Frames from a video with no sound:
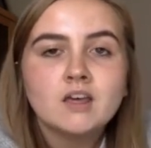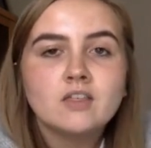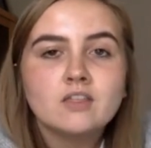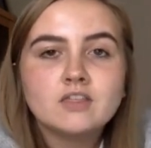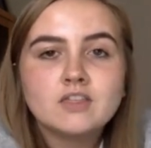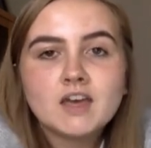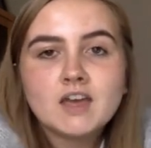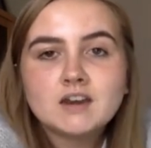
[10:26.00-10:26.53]

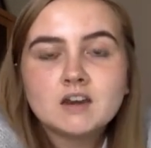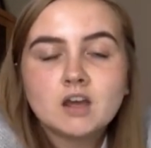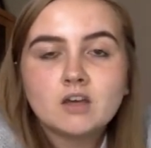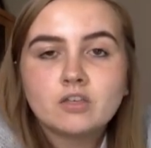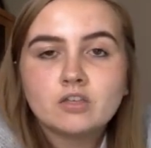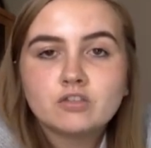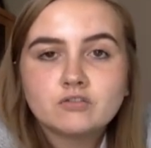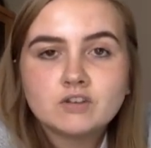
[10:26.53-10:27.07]
then
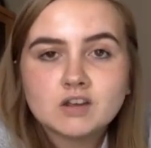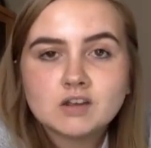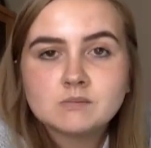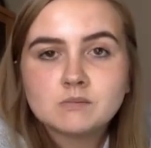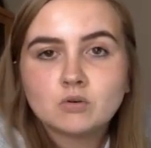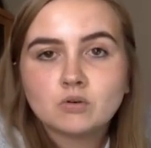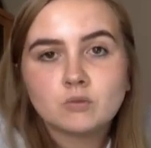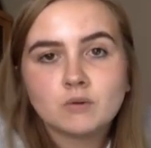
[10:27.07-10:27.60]
3
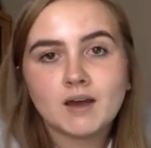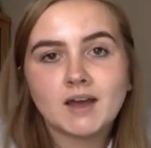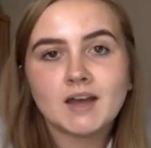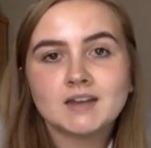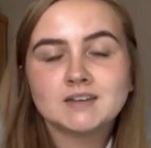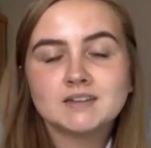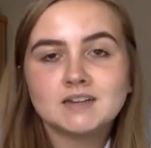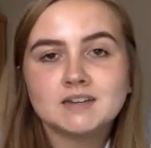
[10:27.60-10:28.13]
more were
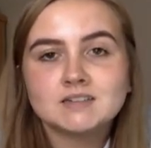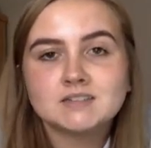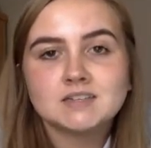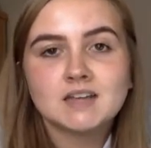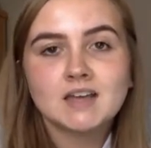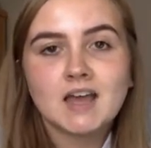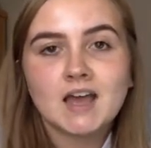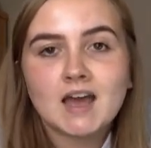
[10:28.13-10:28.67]
added.
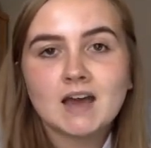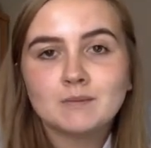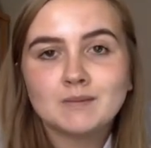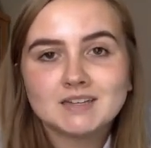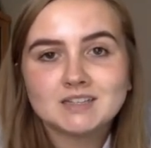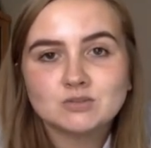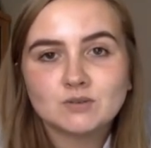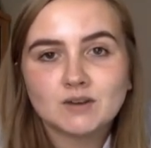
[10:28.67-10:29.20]
How
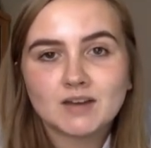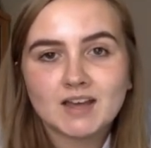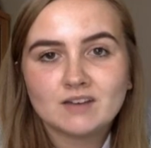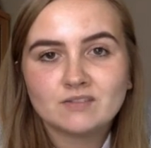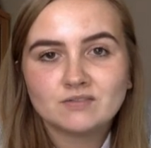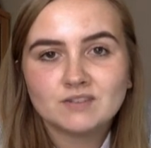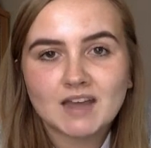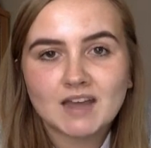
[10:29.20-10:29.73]
many do I have
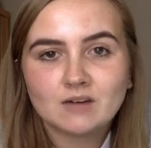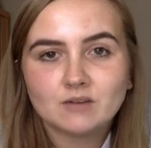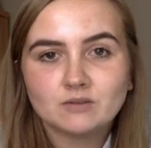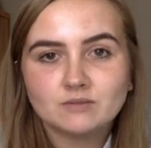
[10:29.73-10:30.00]
now?